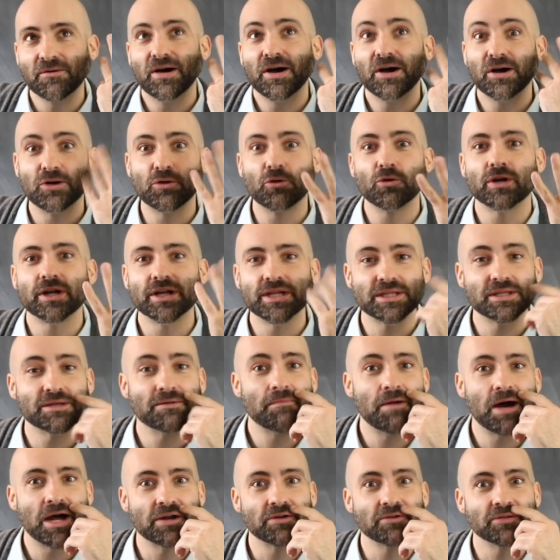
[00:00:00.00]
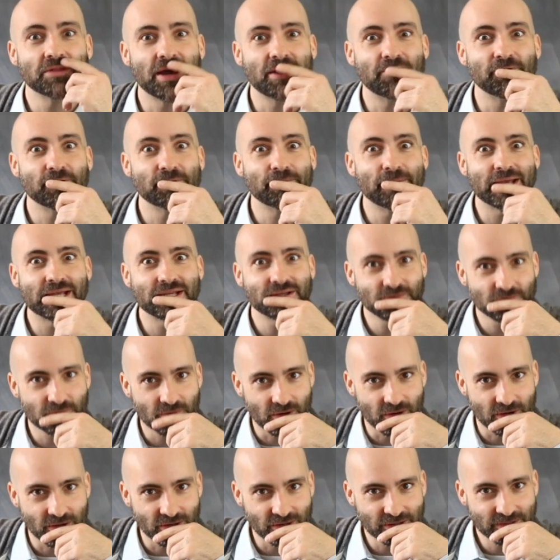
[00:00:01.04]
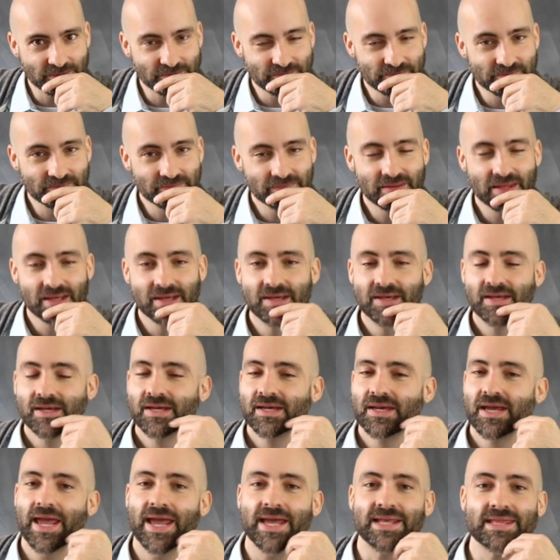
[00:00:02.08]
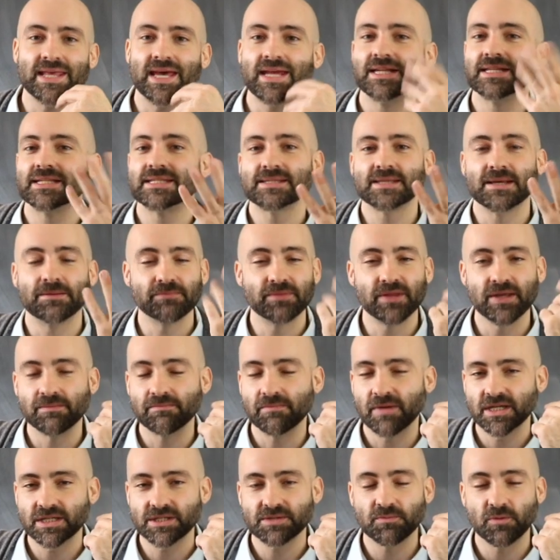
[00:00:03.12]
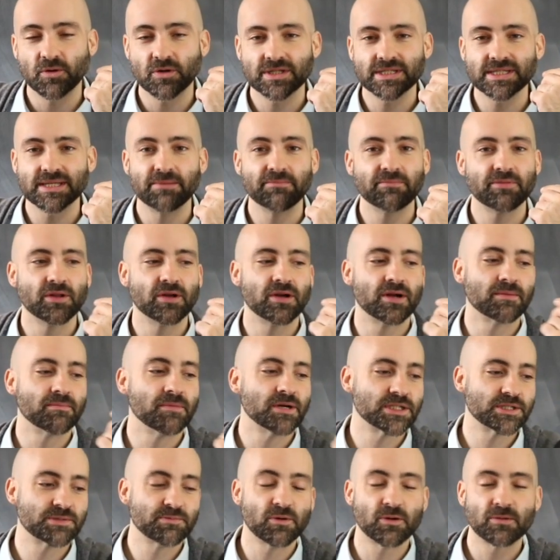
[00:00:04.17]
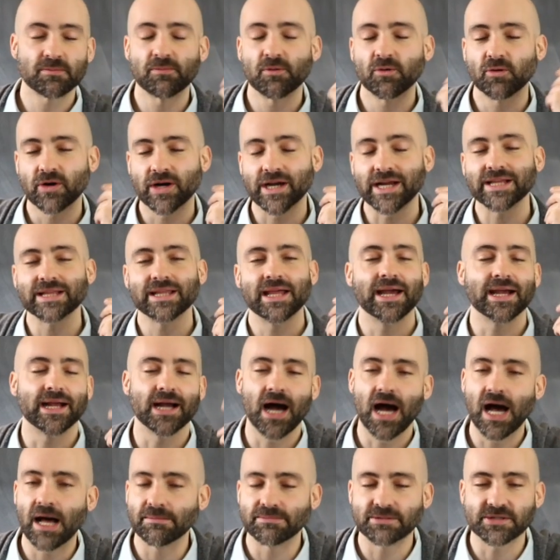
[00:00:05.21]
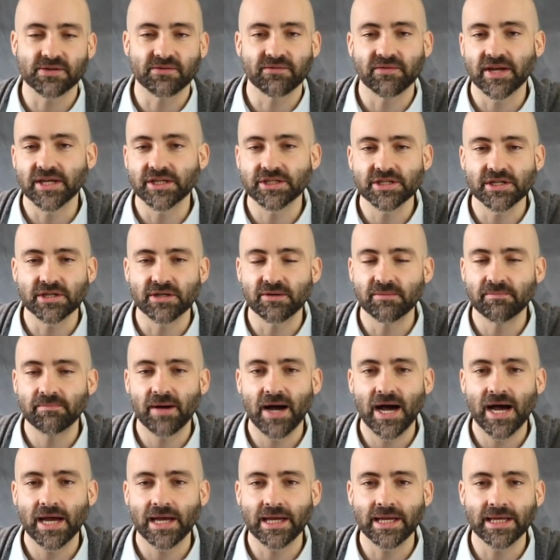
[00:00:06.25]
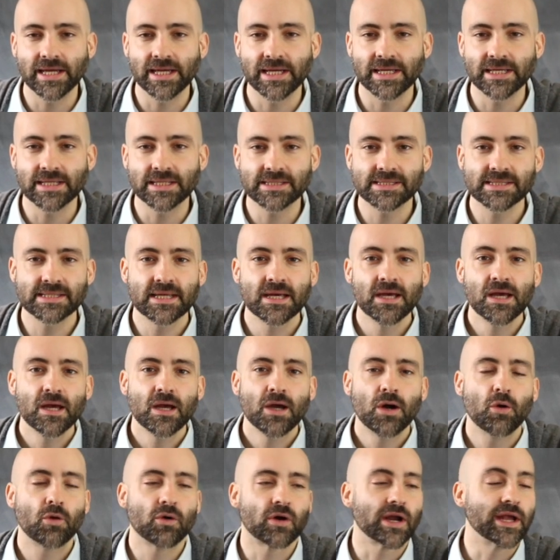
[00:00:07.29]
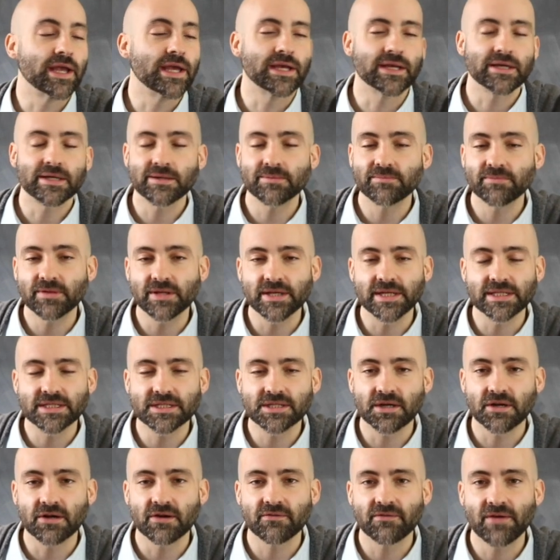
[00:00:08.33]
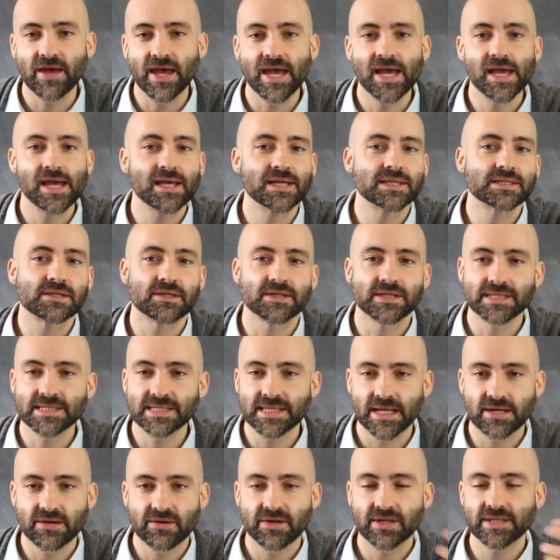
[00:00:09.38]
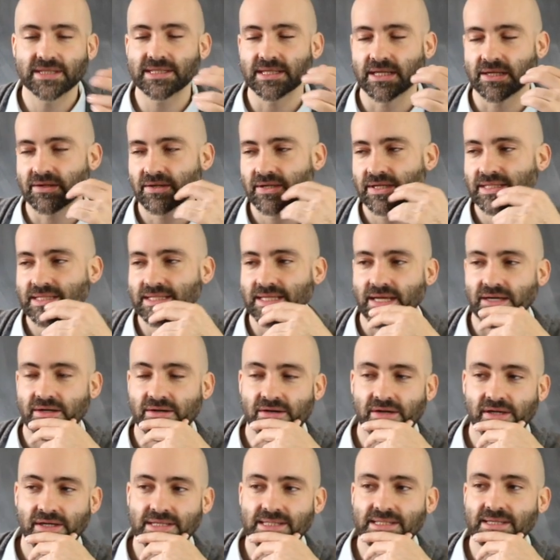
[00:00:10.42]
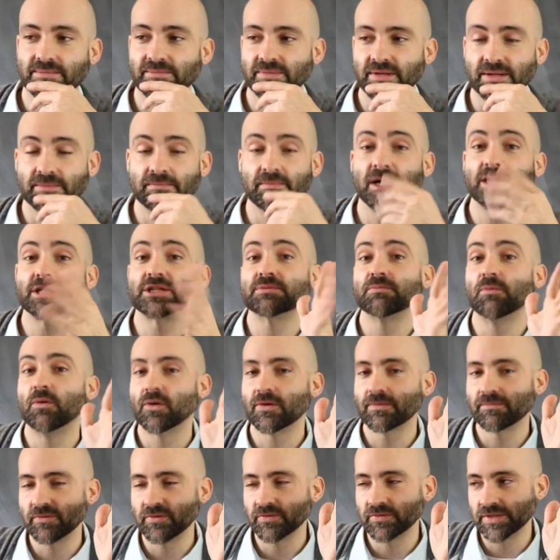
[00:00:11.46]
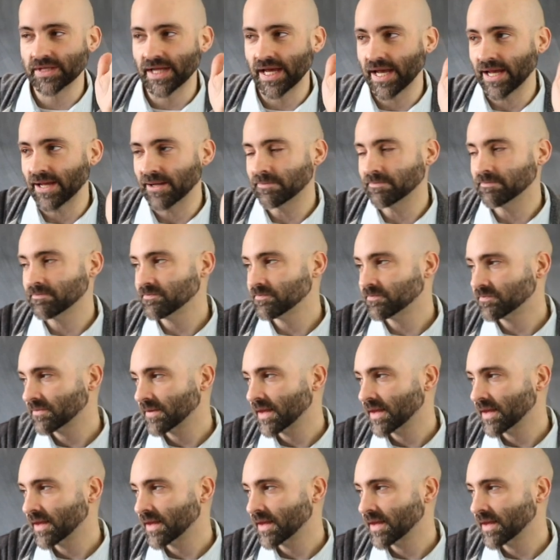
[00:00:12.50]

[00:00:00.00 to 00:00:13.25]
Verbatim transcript: According to the motto, that would make it wrong, in that it's something much more simpler, much more boring, like observational bias or incomplete surveys or etc., something much more mundane.